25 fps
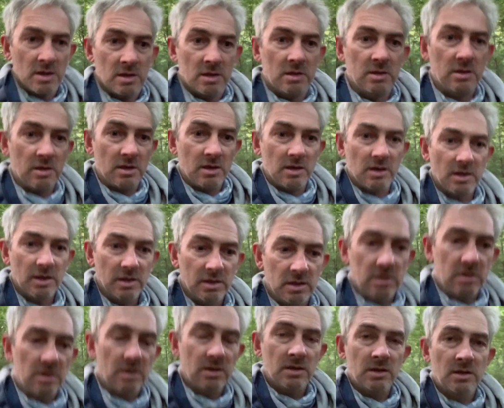and
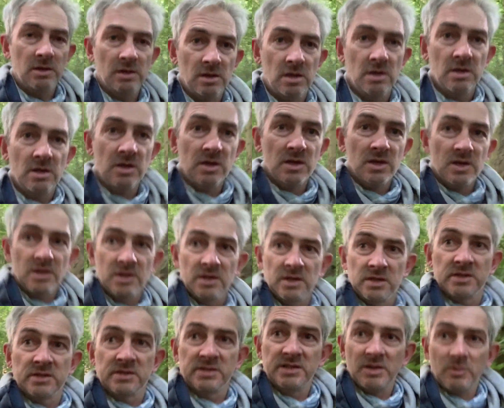
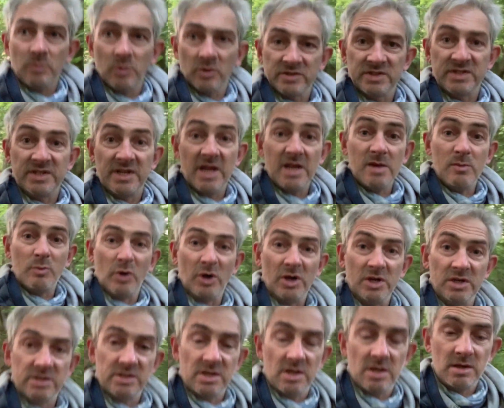see what today
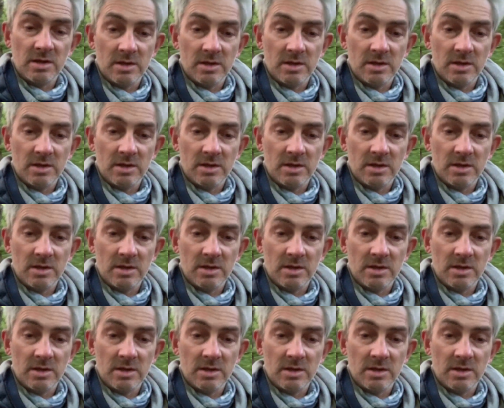brings.